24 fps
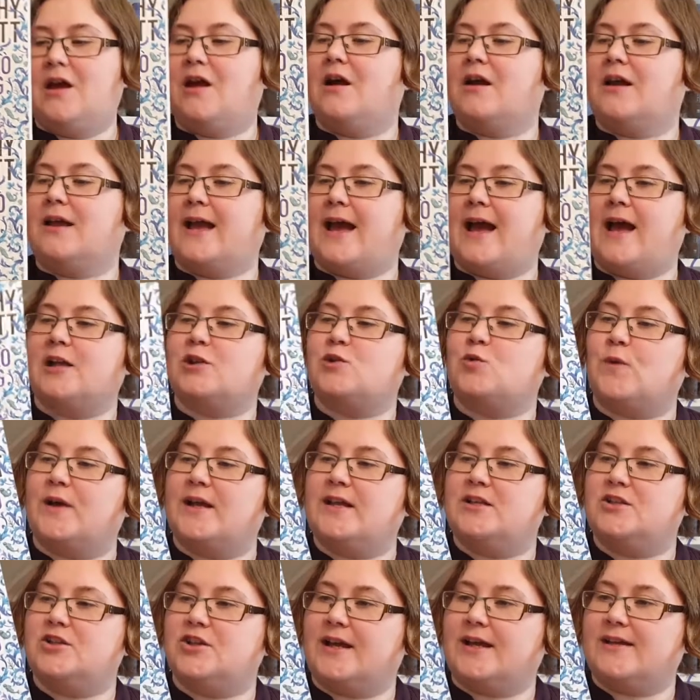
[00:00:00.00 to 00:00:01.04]
can't
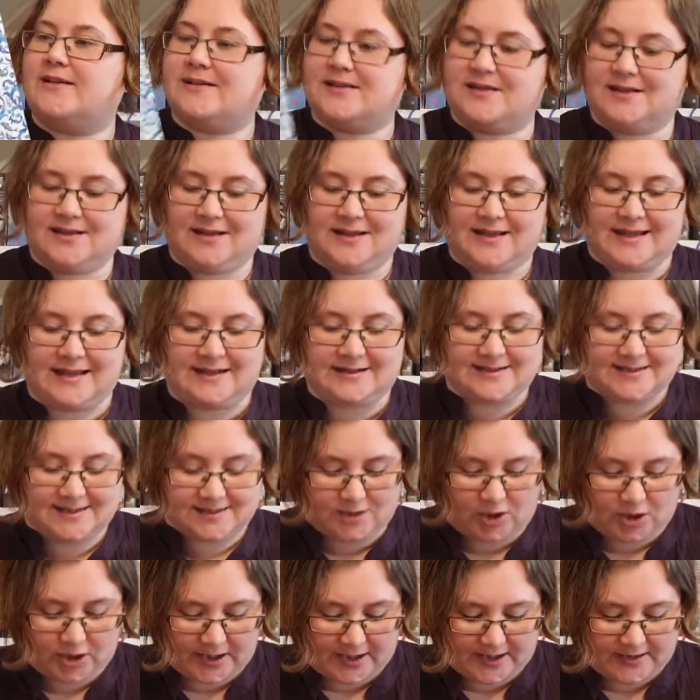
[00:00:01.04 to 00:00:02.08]
wait to get
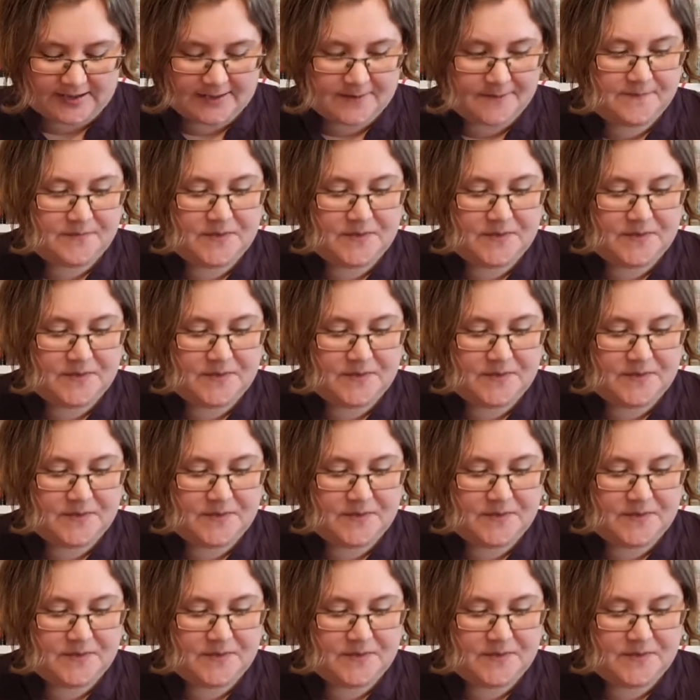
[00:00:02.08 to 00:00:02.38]
started.